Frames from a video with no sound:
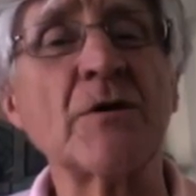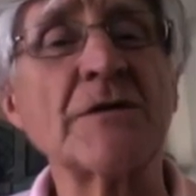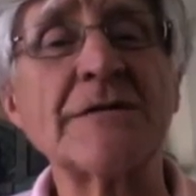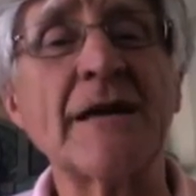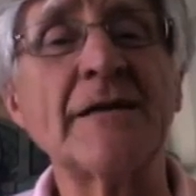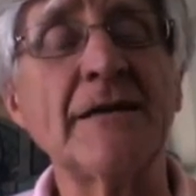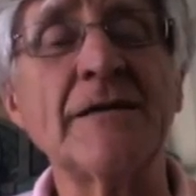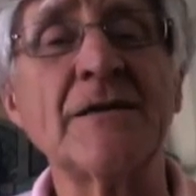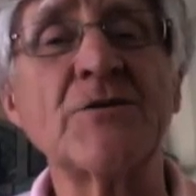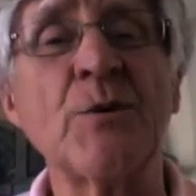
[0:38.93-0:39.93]
August
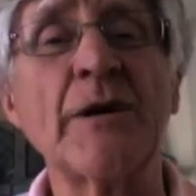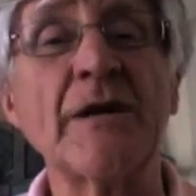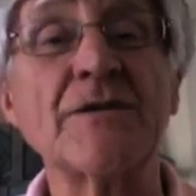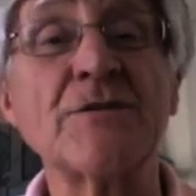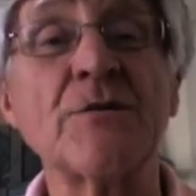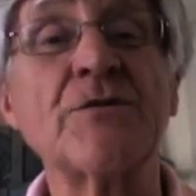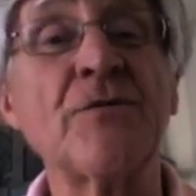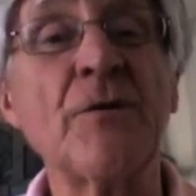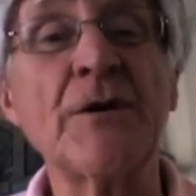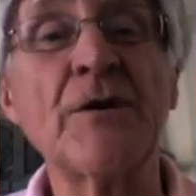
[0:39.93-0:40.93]
19th and 20th, so it's
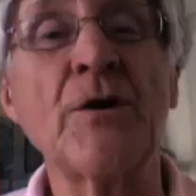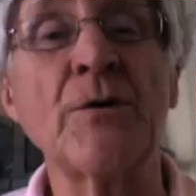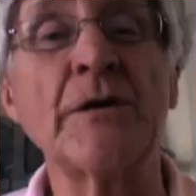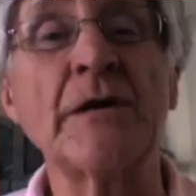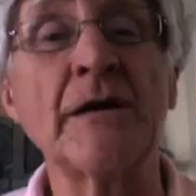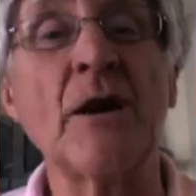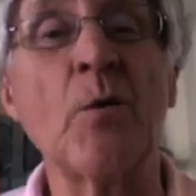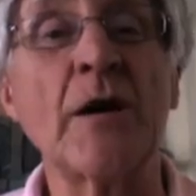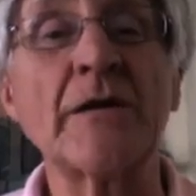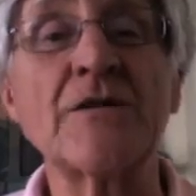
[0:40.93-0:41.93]
very current and I
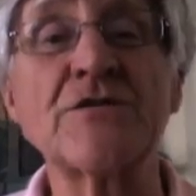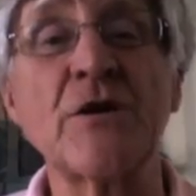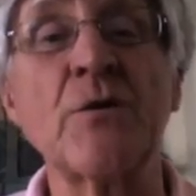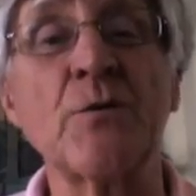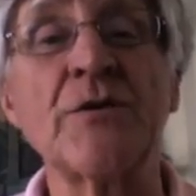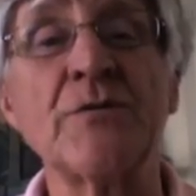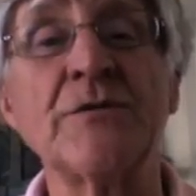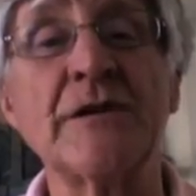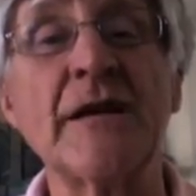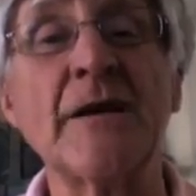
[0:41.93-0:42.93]
wanted to share it with you
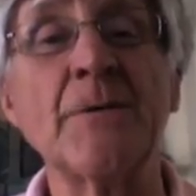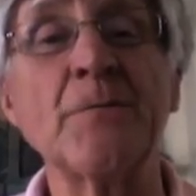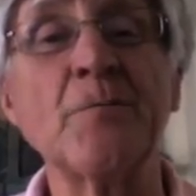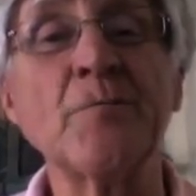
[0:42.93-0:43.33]
today.